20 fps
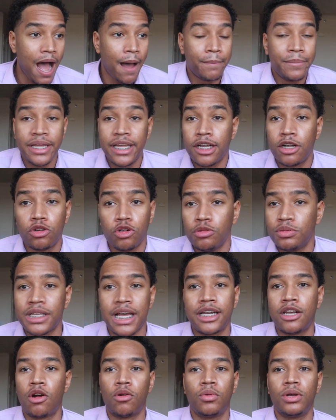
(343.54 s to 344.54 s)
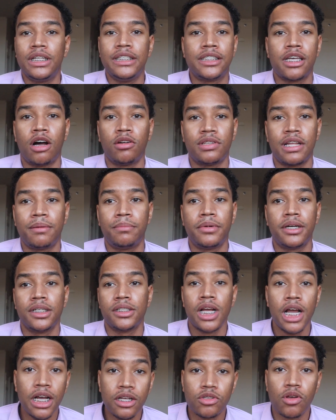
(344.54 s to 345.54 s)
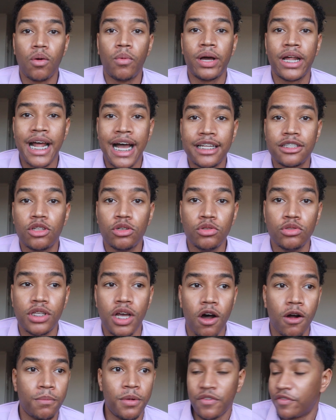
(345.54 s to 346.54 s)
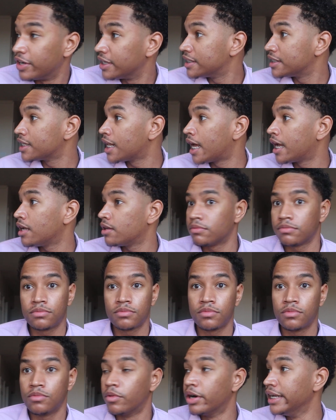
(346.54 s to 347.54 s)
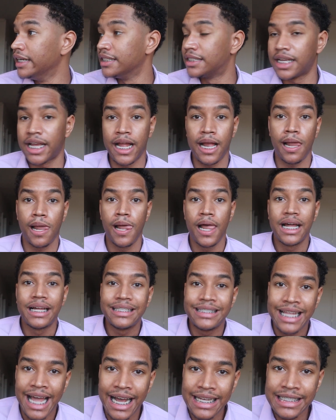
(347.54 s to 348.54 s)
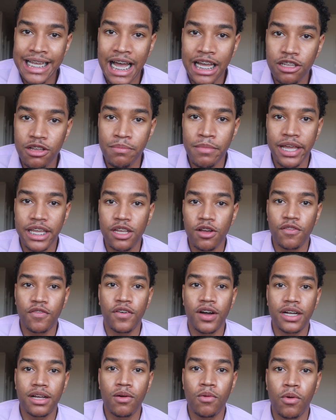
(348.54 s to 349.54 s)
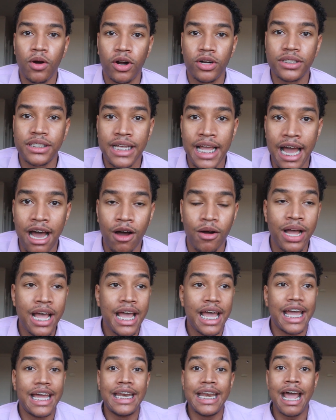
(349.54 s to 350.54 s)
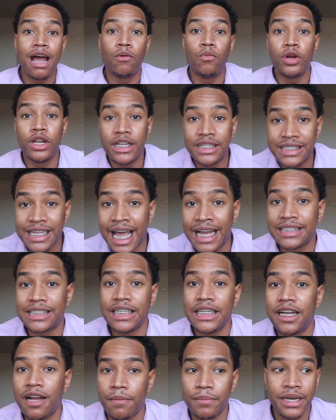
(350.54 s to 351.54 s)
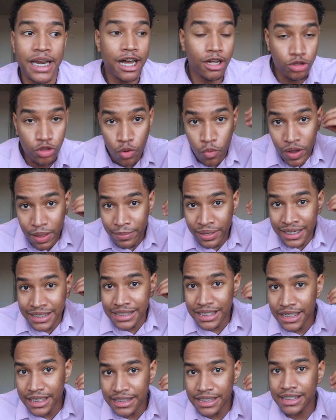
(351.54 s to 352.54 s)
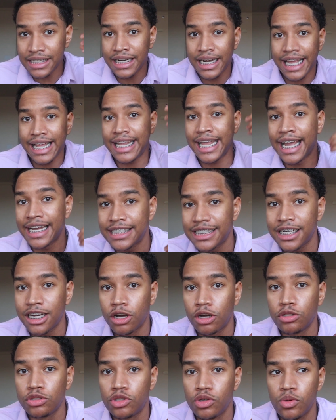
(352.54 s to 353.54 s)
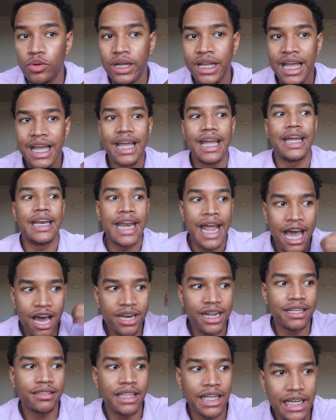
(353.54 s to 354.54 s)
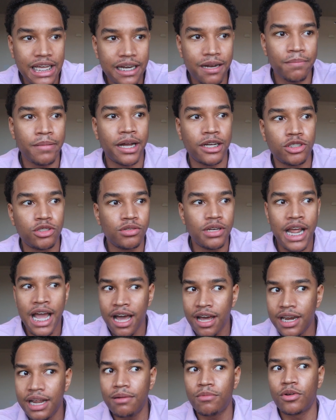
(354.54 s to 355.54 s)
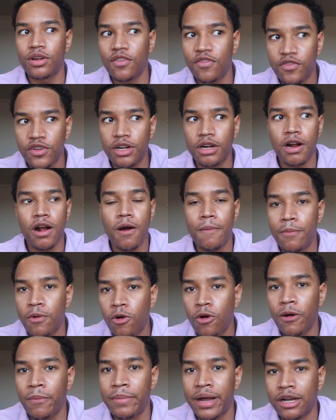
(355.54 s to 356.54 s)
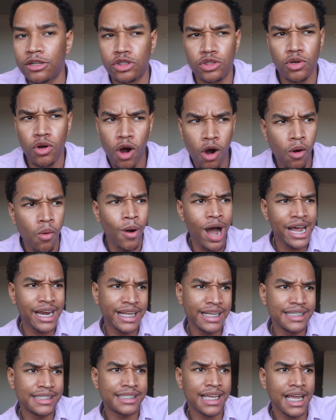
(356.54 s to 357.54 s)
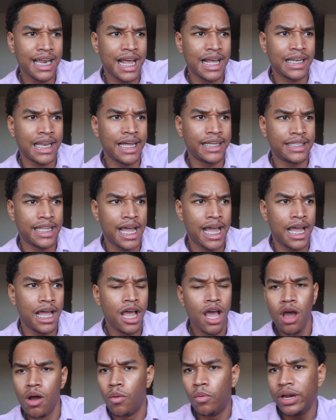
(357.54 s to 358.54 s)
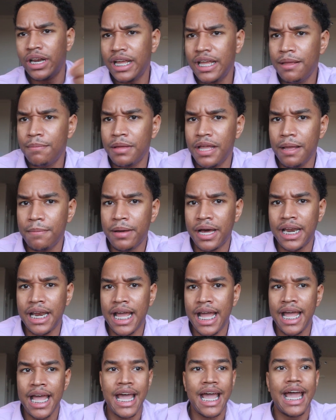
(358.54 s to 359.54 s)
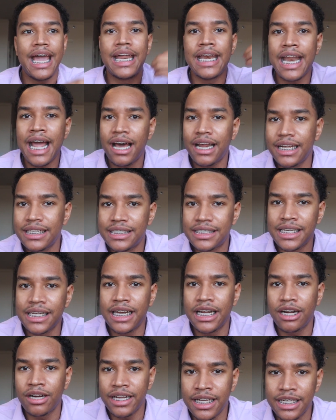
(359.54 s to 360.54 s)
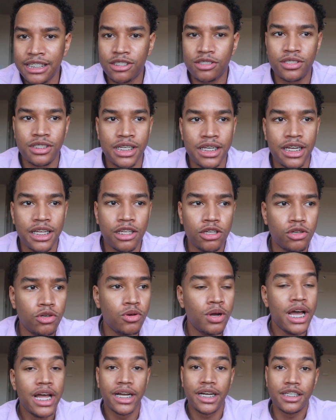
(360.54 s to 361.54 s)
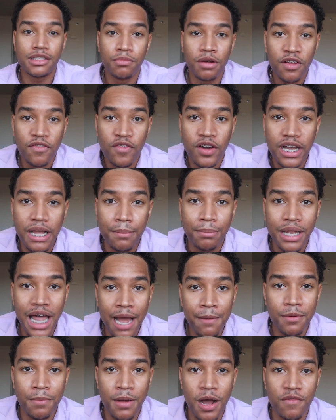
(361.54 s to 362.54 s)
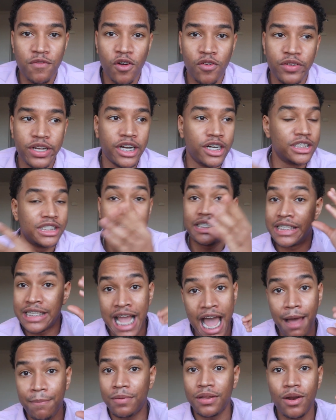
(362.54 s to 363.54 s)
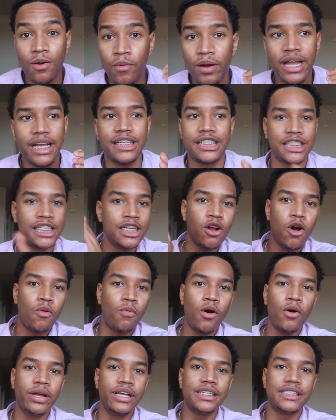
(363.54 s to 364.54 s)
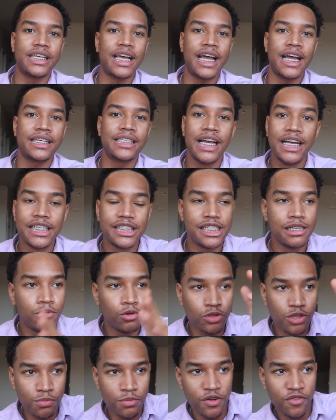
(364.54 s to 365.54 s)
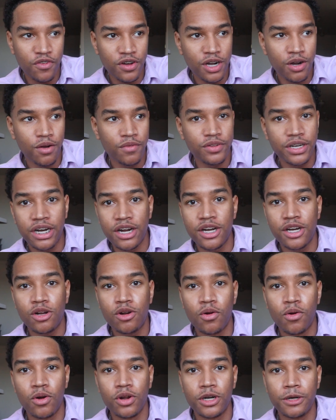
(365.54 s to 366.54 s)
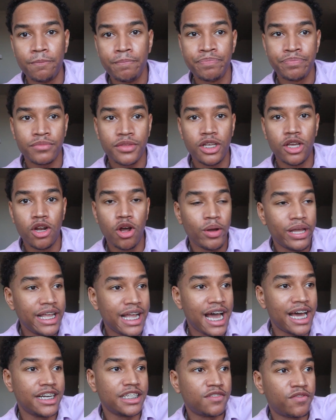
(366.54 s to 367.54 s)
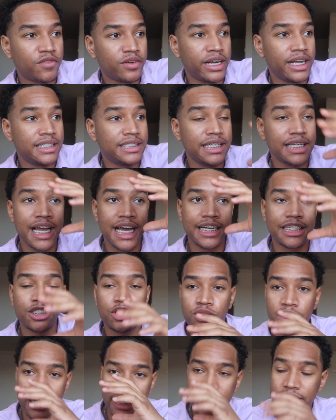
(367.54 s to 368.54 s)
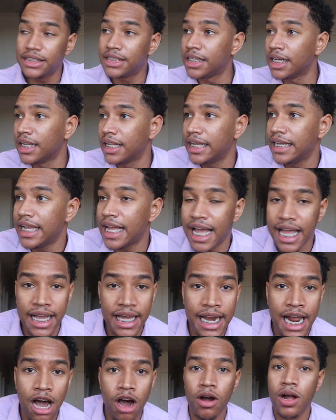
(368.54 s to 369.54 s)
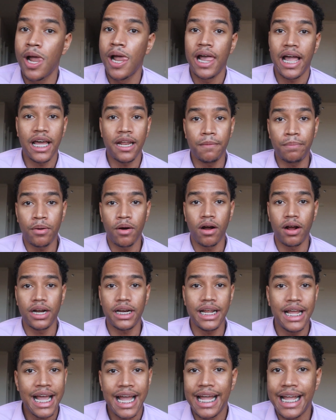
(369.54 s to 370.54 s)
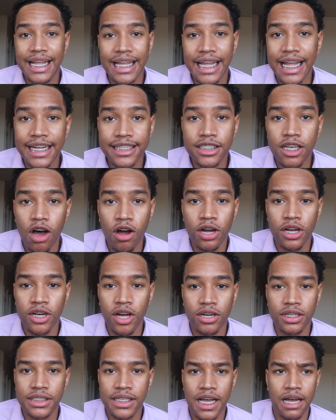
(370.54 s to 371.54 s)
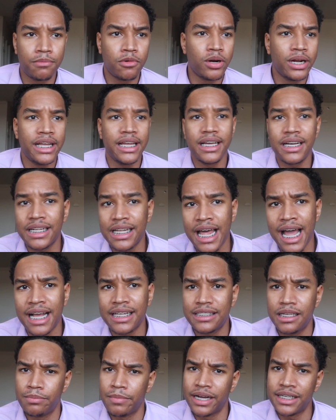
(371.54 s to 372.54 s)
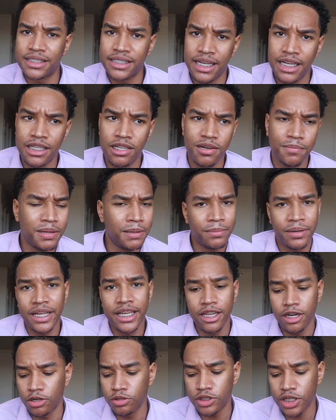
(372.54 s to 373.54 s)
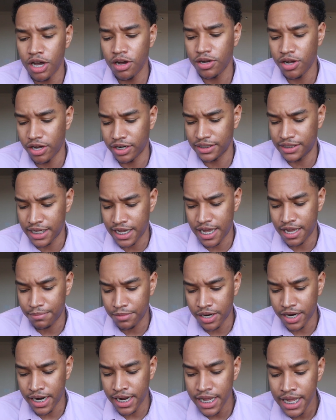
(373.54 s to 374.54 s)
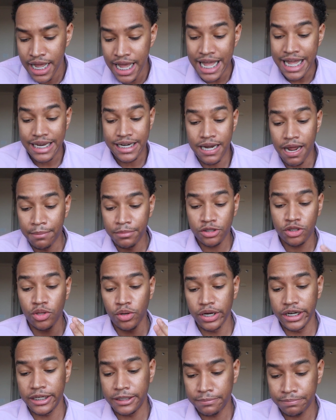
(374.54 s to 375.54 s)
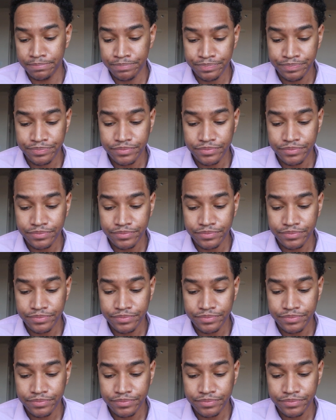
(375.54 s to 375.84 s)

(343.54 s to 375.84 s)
I be in groups. I don't really talk that much. So when I do talk, motherfuckers is like, what he's saying? That's how you make your fucking words count. And that when it's actually coming out, the women is listening, they catching on to it, and now they thinking about you. Now they want to figure out more about you. Oh, why did he say that like that? What did he mean by that? And now they sitting interested in you because motherfucking blabbermouth over here just yapping away. She don't want his ass. She want the motherfucker over there in the corner. You know, he got his friends, he got his drink, he chilling, he hanging out at a party, and he ain't talking all the time. Or he in class, he might say a little bit, but he don't talk all the time. All right. Number three.